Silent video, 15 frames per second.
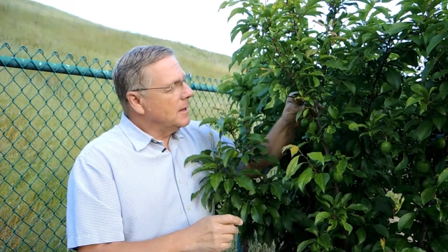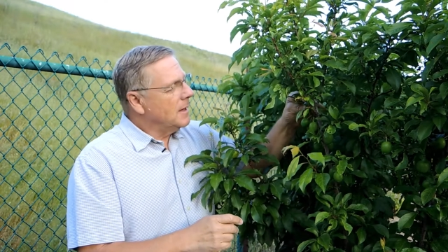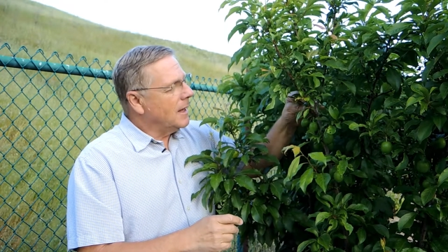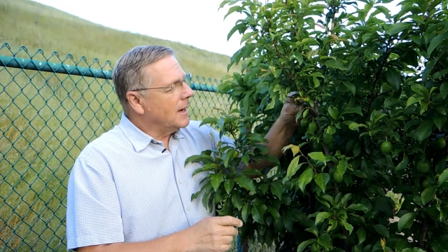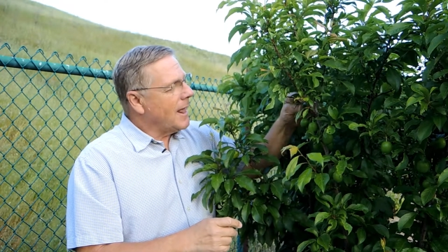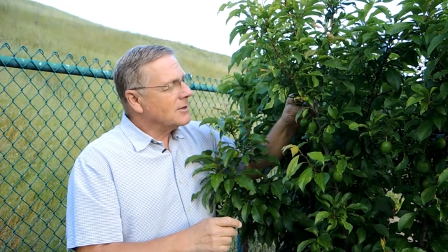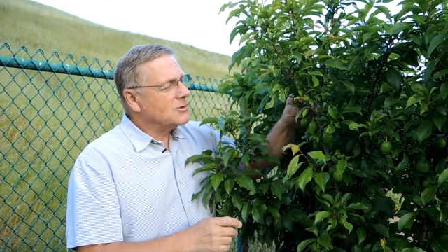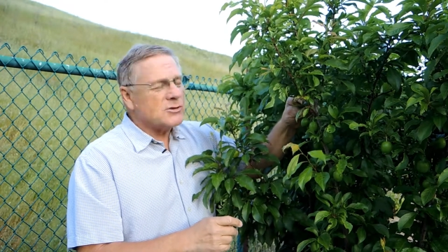
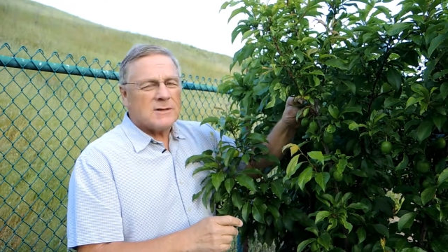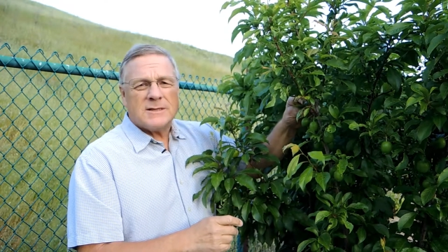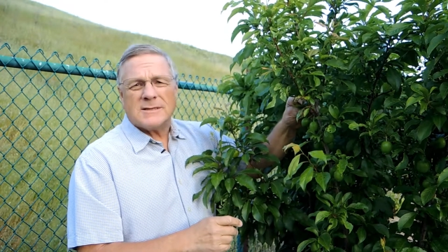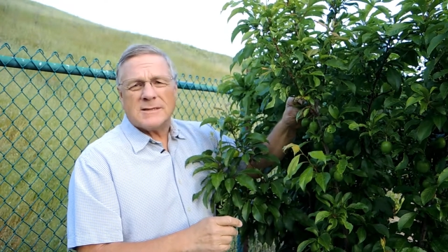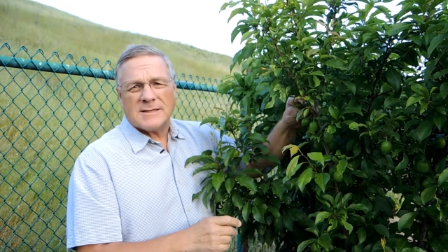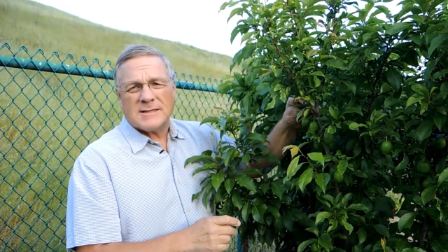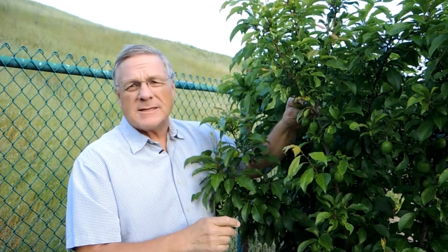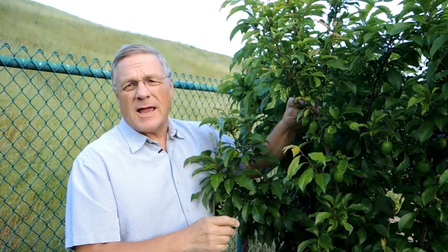can actually
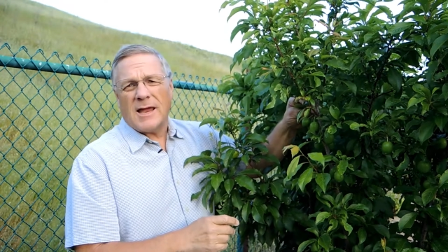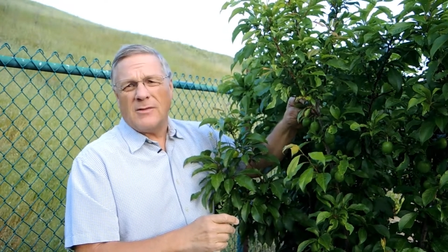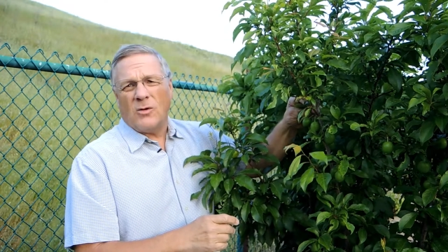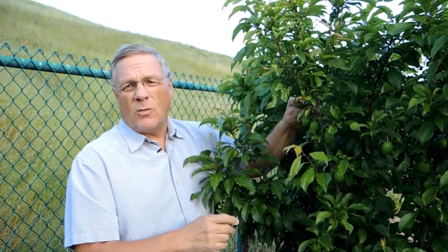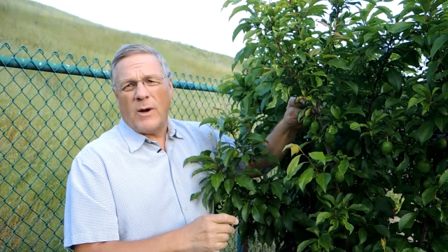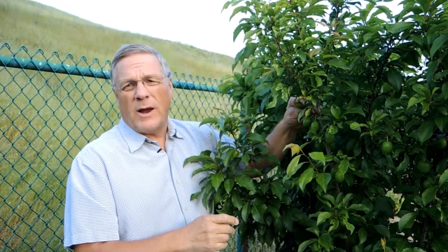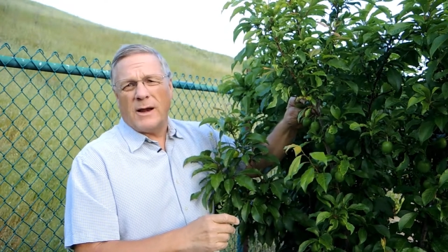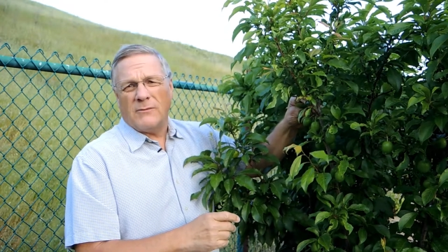sustain
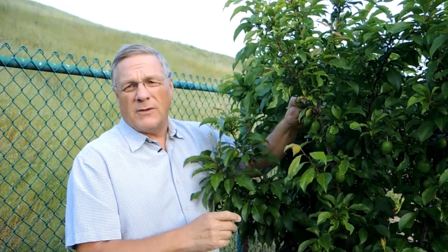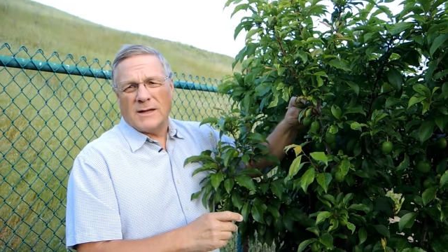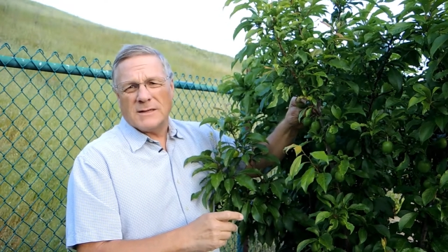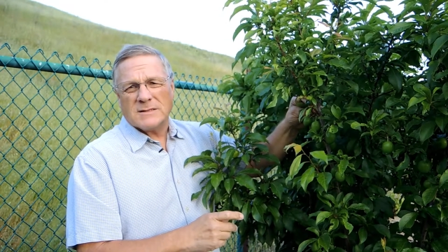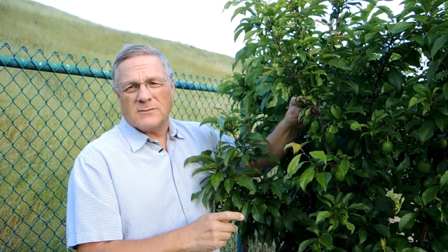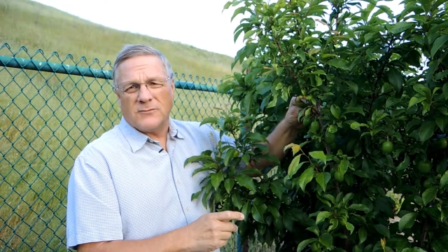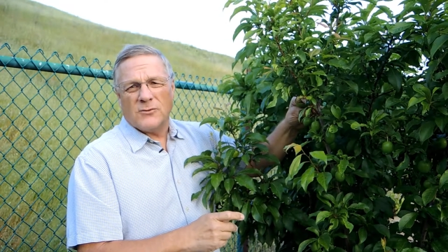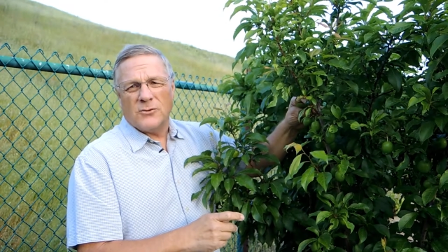the weight of it
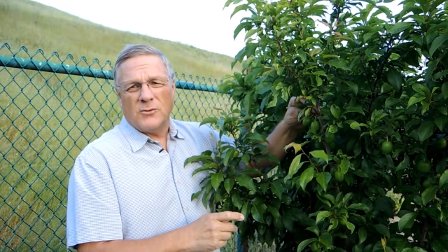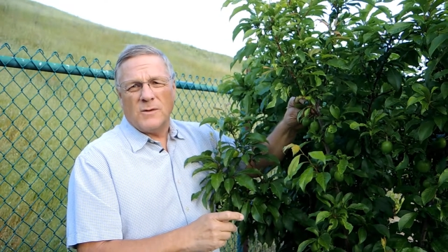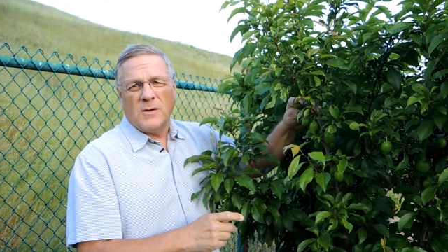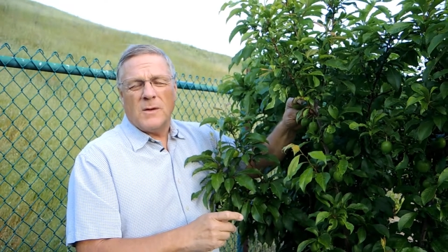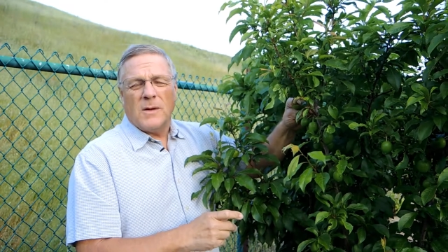as the fruit